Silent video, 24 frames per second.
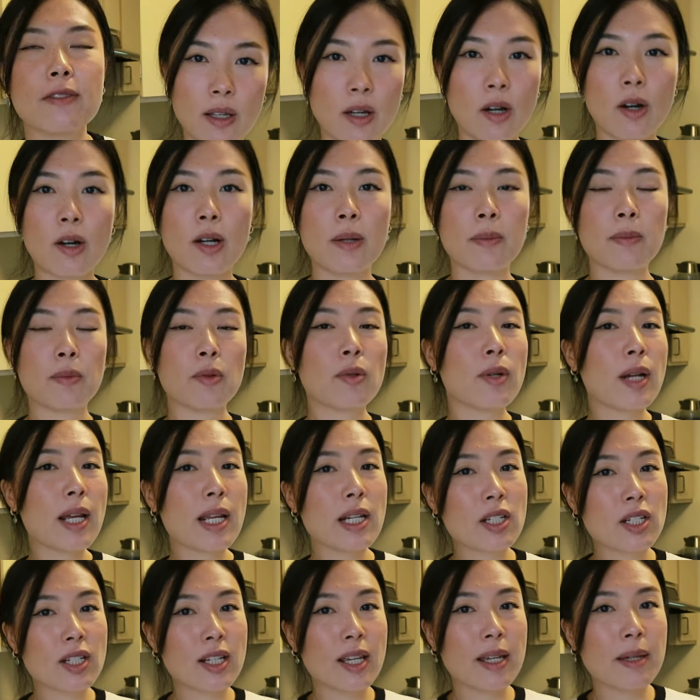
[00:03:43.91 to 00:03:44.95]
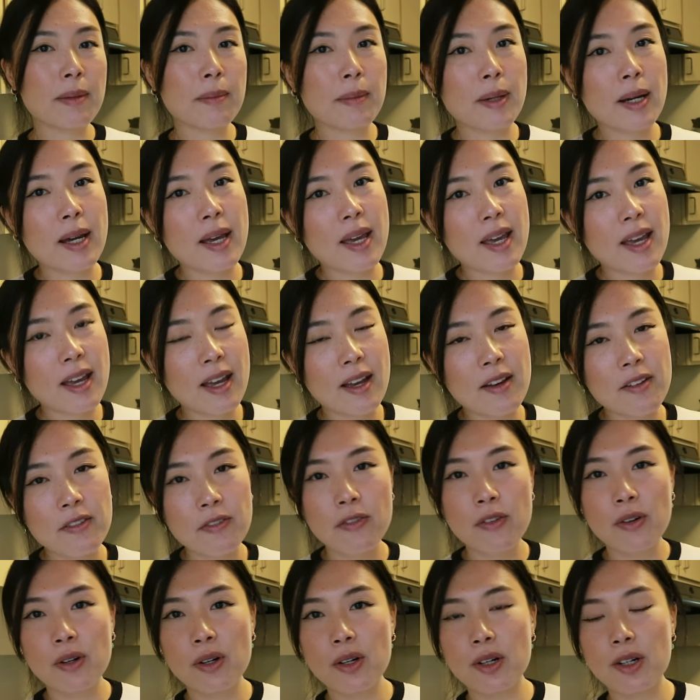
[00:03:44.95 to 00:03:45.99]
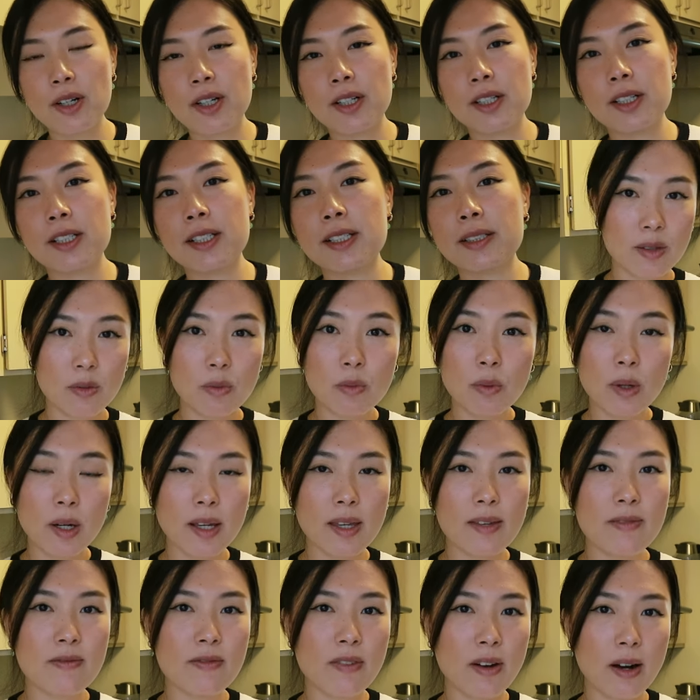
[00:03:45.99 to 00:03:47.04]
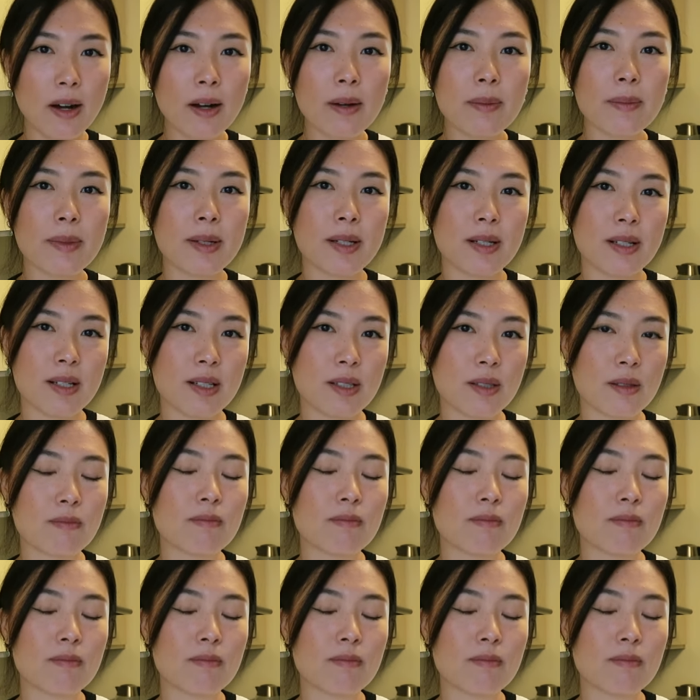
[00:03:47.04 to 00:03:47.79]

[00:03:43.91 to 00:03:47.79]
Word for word: They all appreciate my effort. The work environment